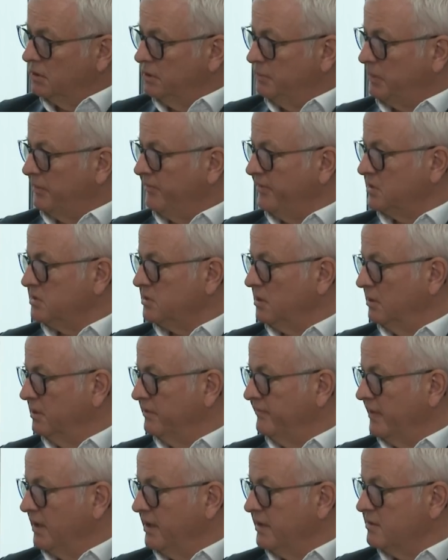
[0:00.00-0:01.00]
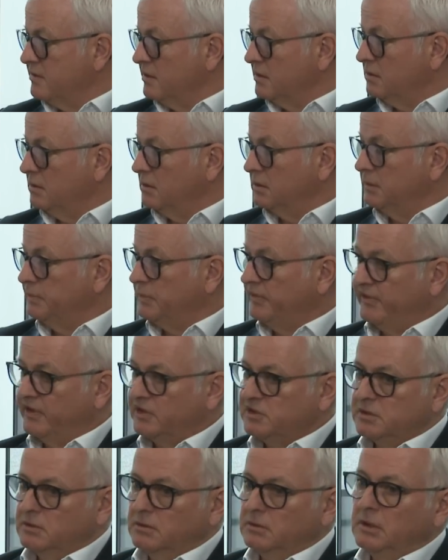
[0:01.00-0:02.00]
or a professional advisor or a
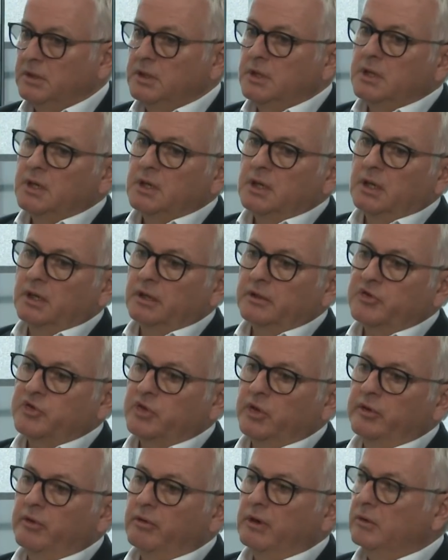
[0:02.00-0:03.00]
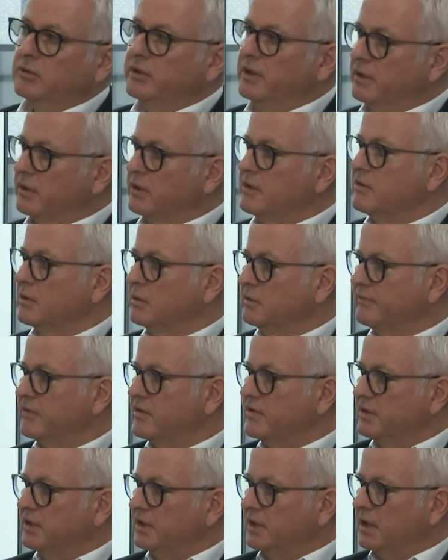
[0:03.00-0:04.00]
professional turnaround and
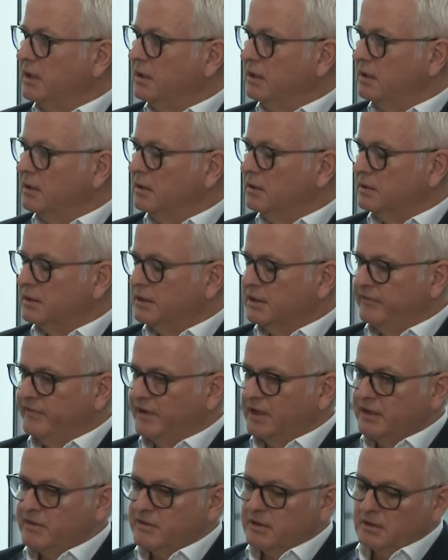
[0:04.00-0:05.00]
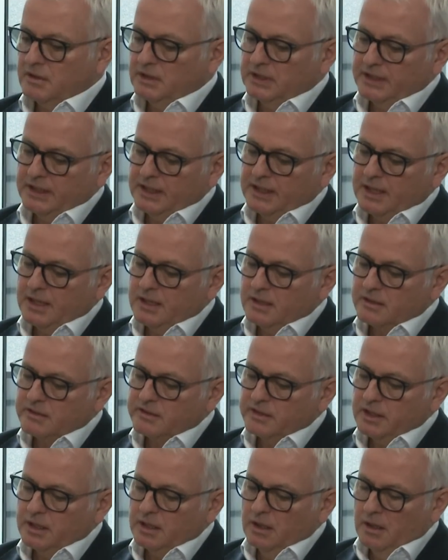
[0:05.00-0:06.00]
insolvency advisor like
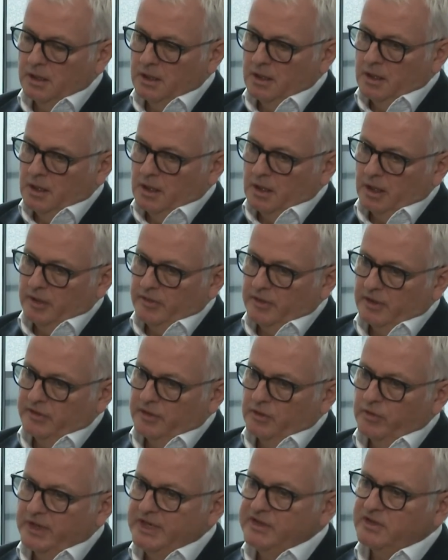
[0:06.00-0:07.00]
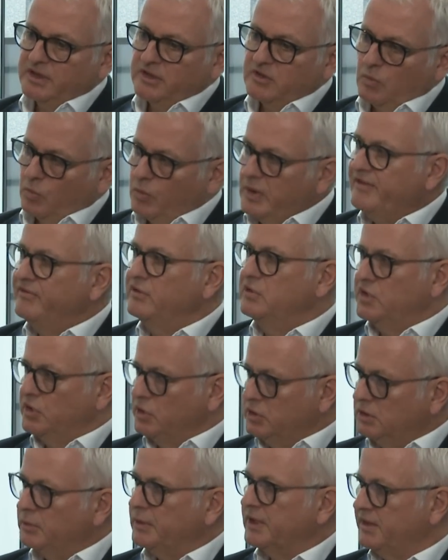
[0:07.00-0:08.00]
KSA. And the reason is we
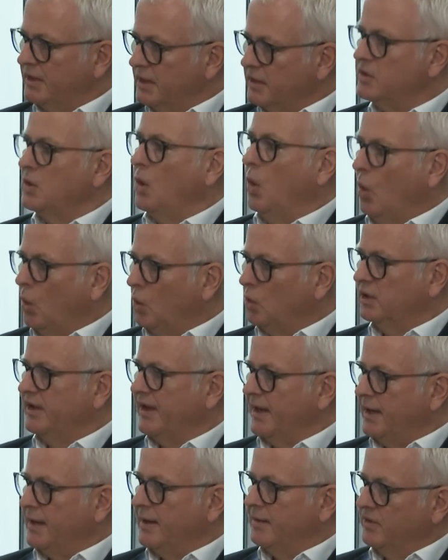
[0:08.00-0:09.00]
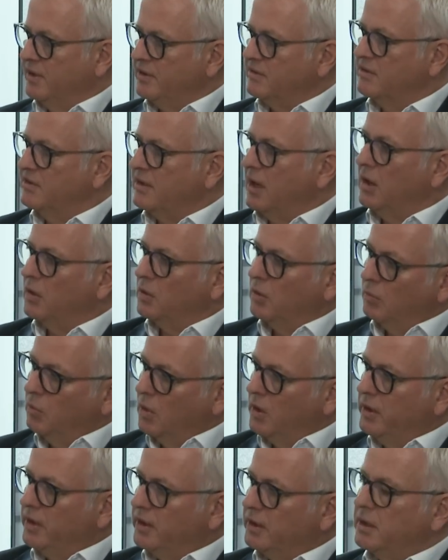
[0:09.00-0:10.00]
deal with this all day. This is our
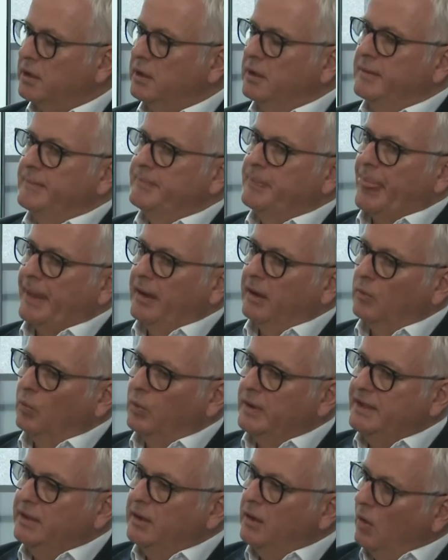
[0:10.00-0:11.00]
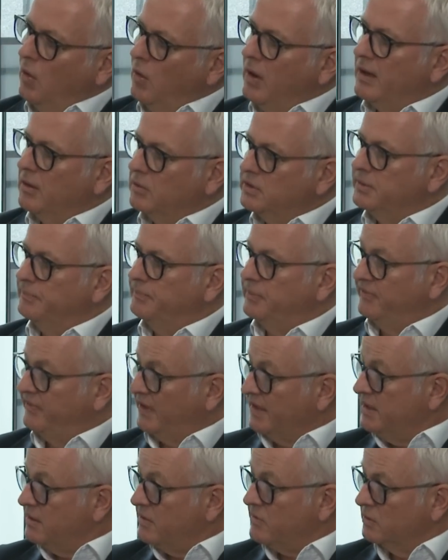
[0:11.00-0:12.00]
work, and we know how to
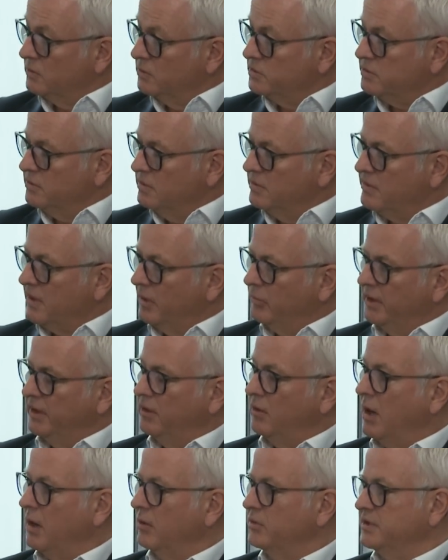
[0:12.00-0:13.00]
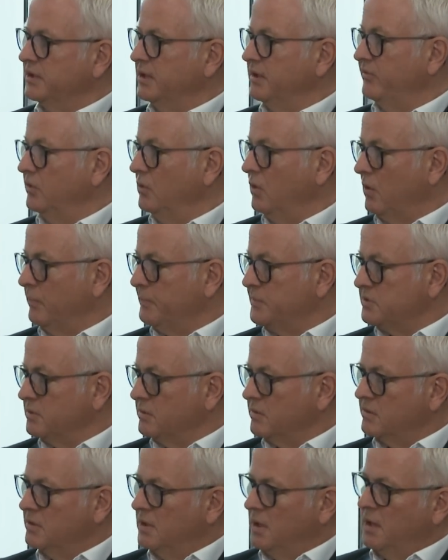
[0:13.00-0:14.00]
provide solutions and we know how to give you
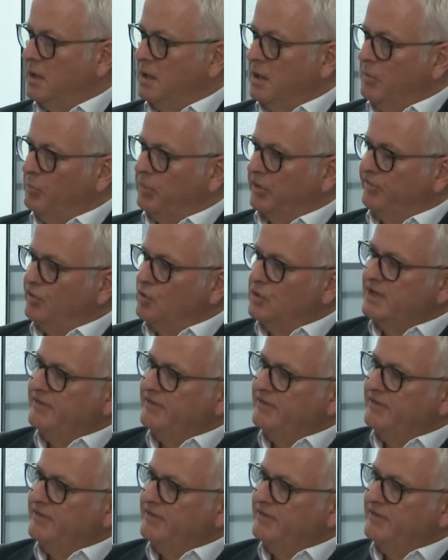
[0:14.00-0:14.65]
options. But if you